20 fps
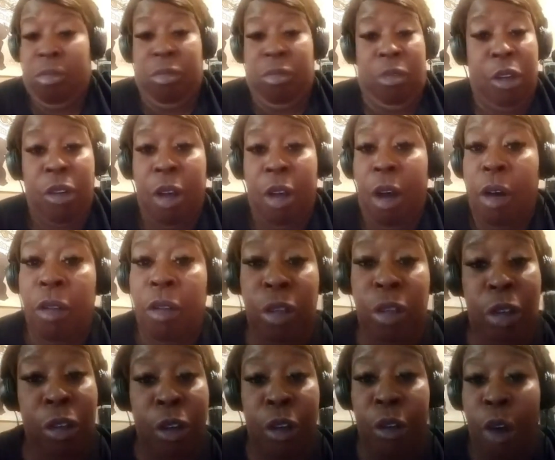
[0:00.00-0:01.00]
You
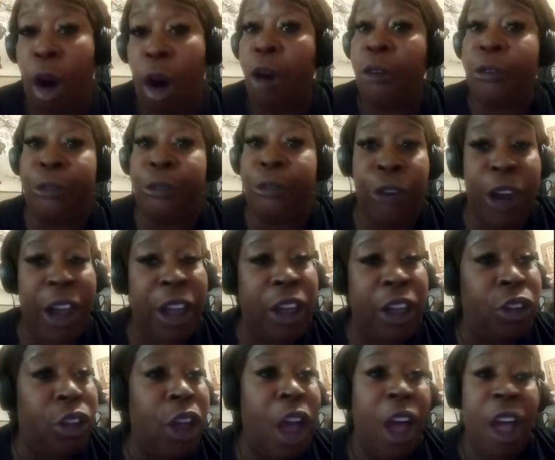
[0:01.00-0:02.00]
know, her
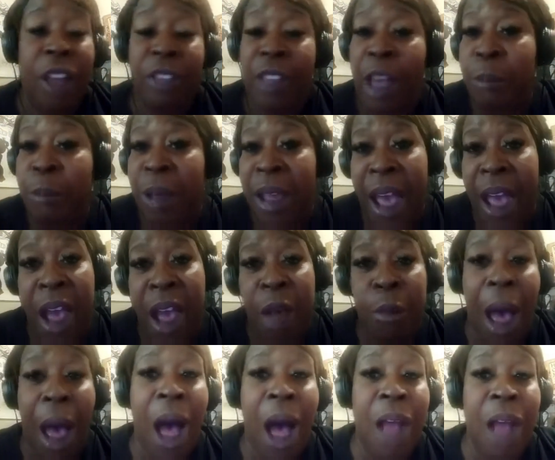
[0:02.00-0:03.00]
friends, they
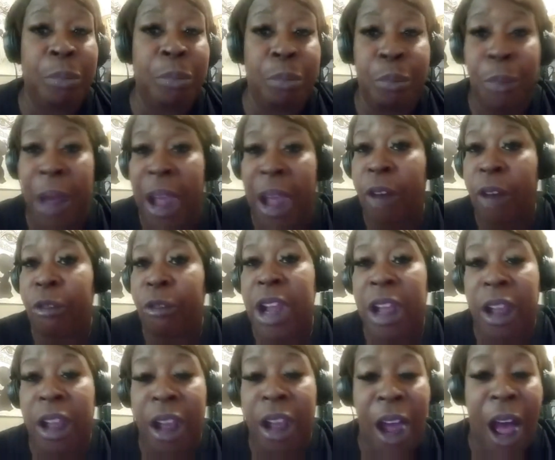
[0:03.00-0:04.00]
became Aunt
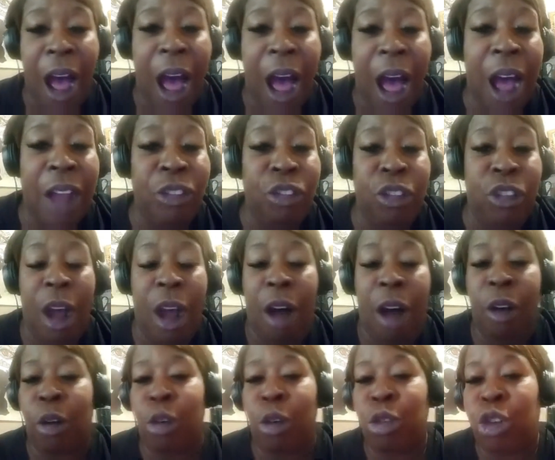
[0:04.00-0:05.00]
Mary, Aunt
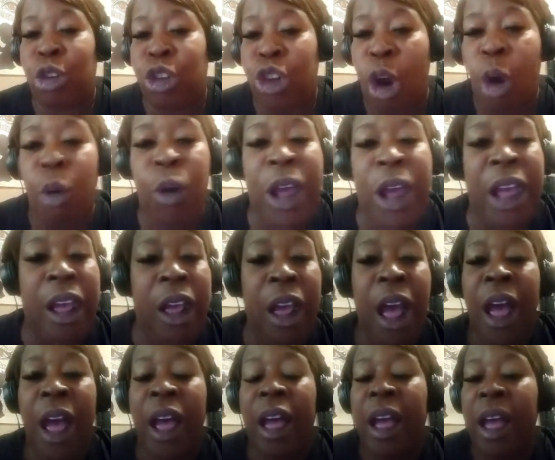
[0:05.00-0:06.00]
Uncle
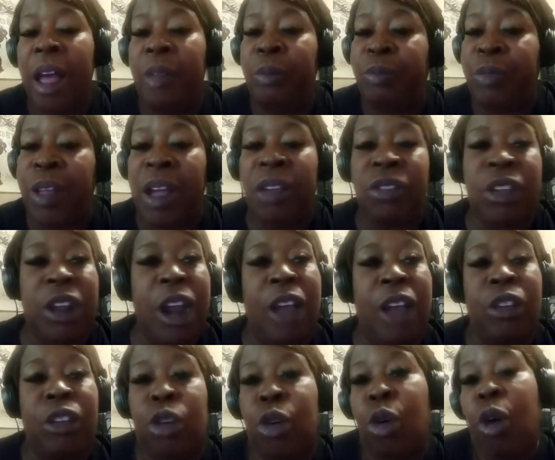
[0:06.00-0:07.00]
Joey, and things of
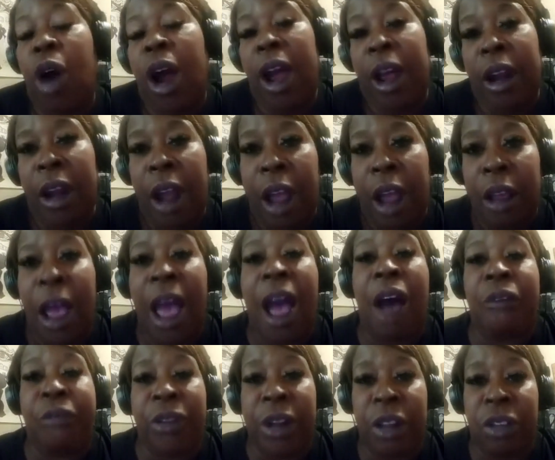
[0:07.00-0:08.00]
that sort. And
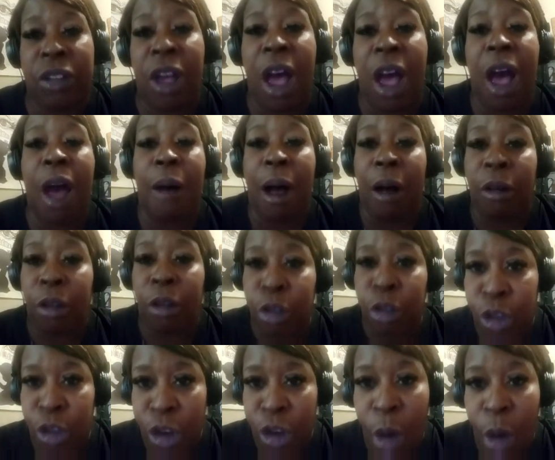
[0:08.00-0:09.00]
half of the time,
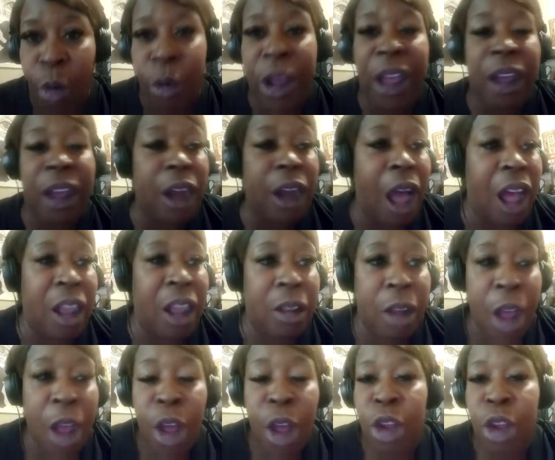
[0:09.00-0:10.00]
Uncle Joey and Aunt
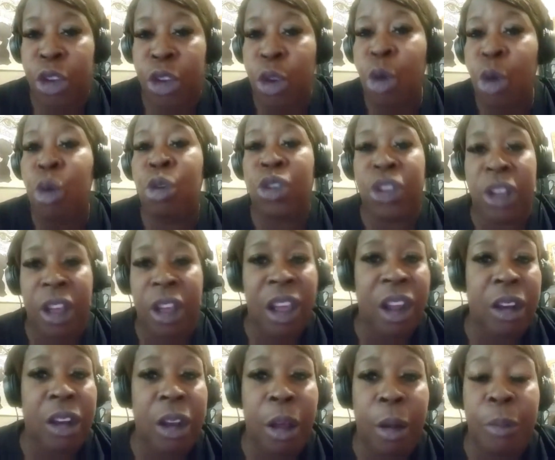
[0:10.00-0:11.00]

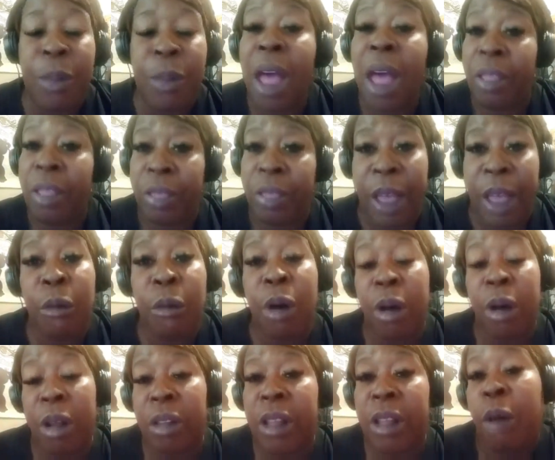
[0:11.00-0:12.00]
Susie and them, they
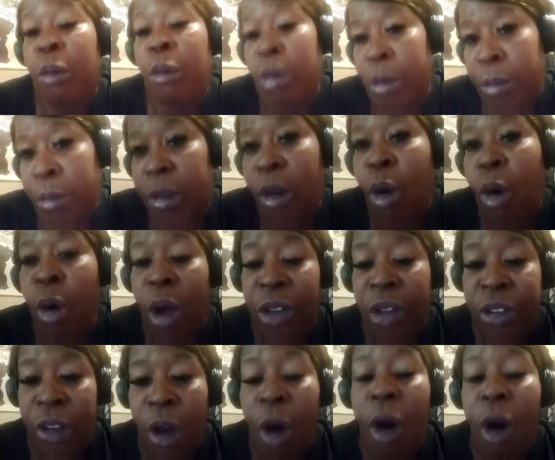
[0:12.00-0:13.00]
were
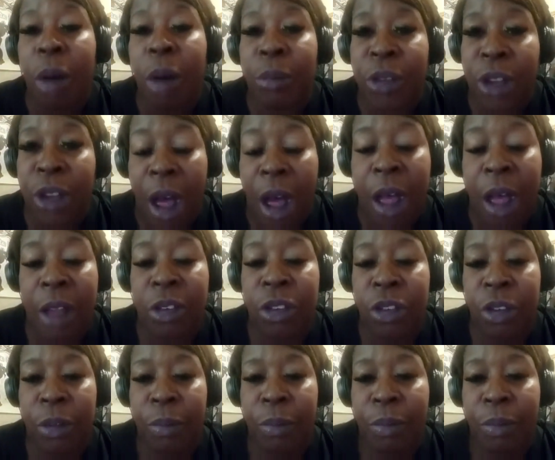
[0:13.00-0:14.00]
causing harm to us.